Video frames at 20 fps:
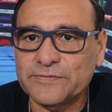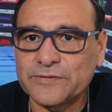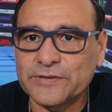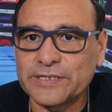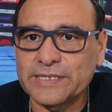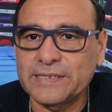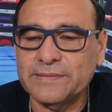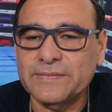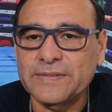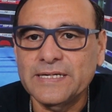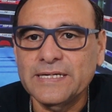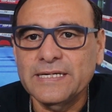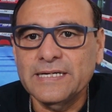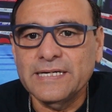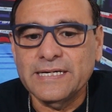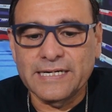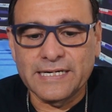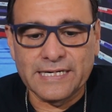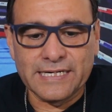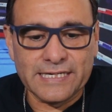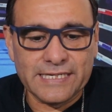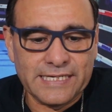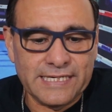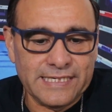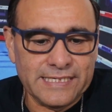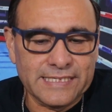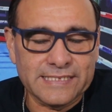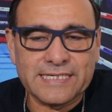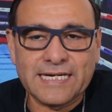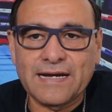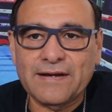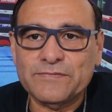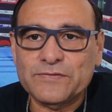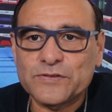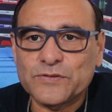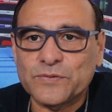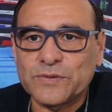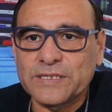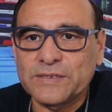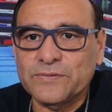for him. Uh, he does
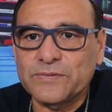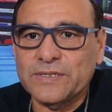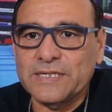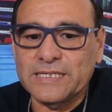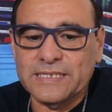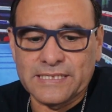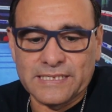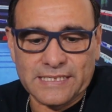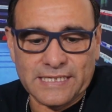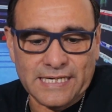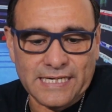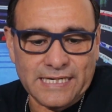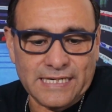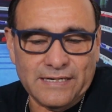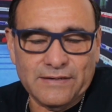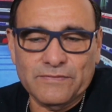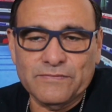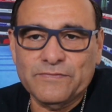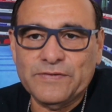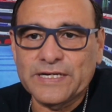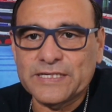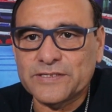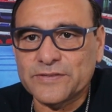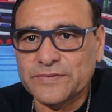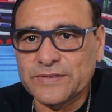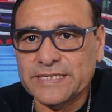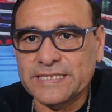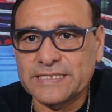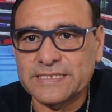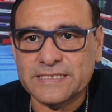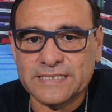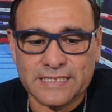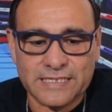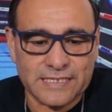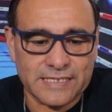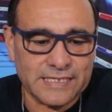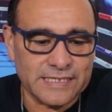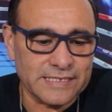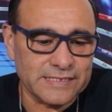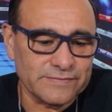have 21 uh, victories
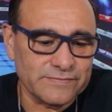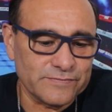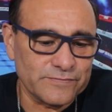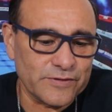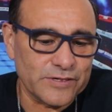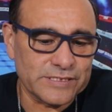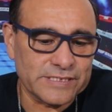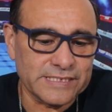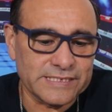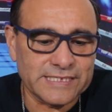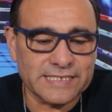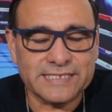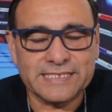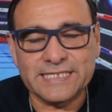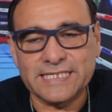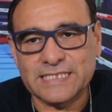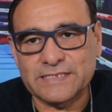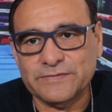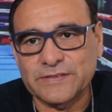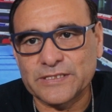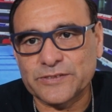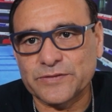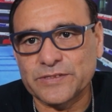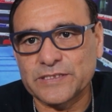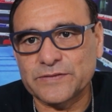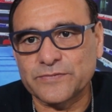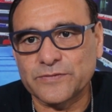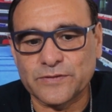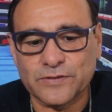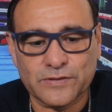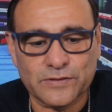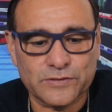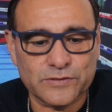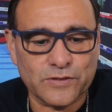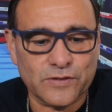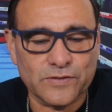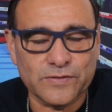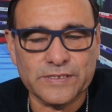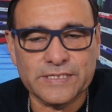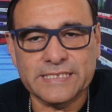uh, versus a six victories for
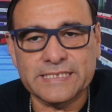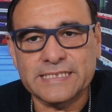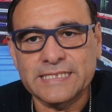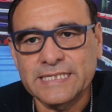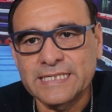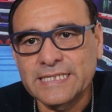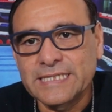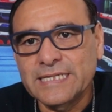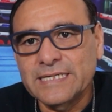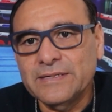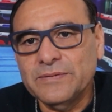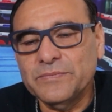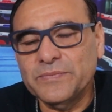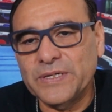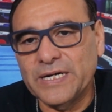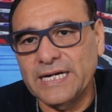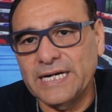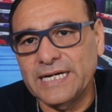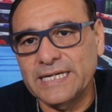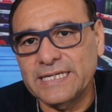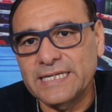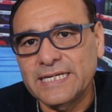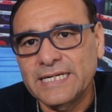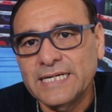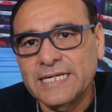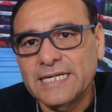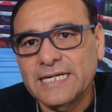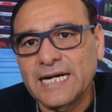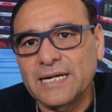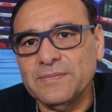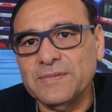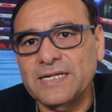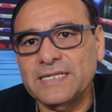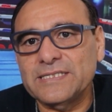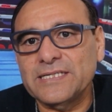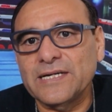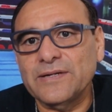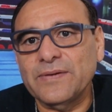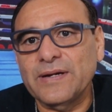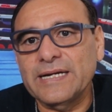Torres. But I'm going
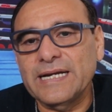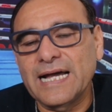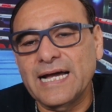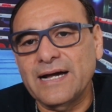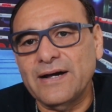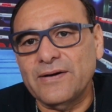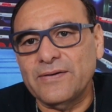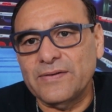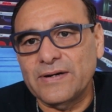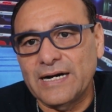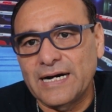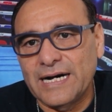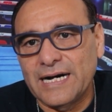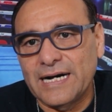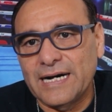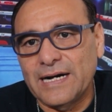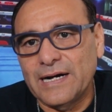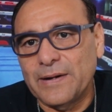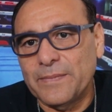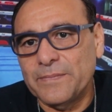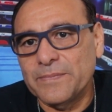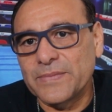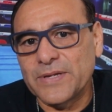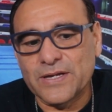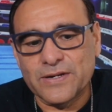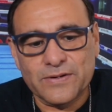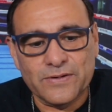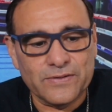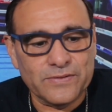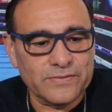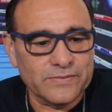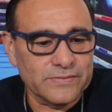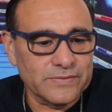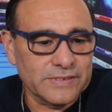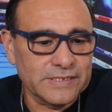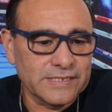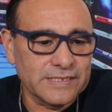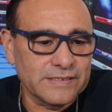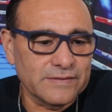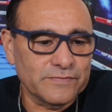to tell you right now, uh, you know,
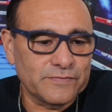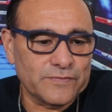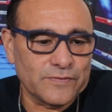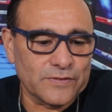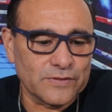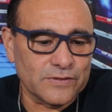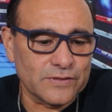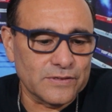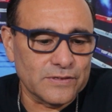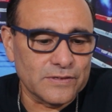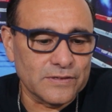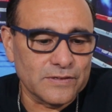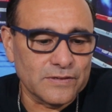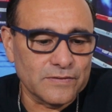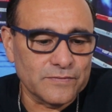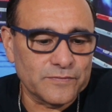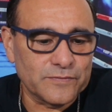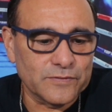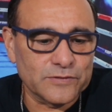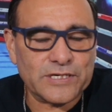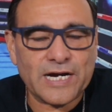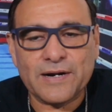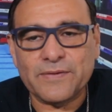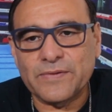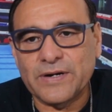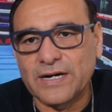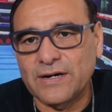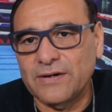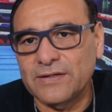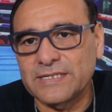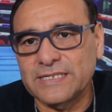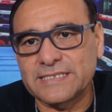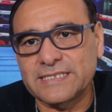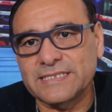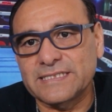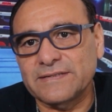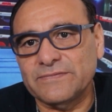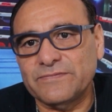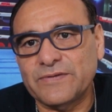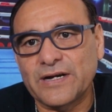for for Tyrell, this
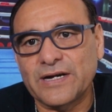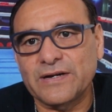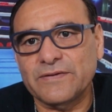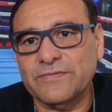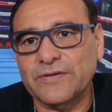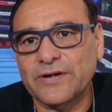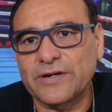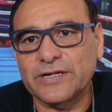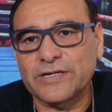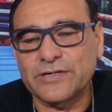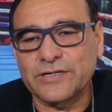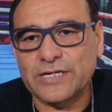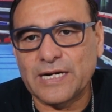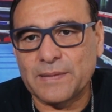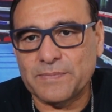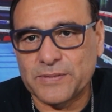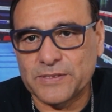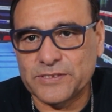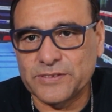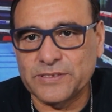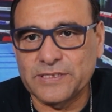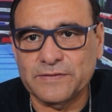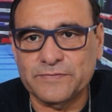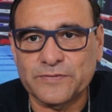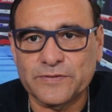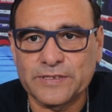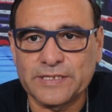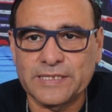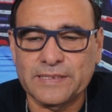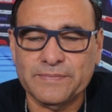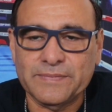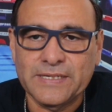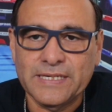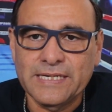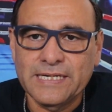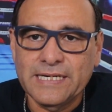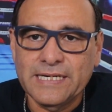is a very very good opportunity for him,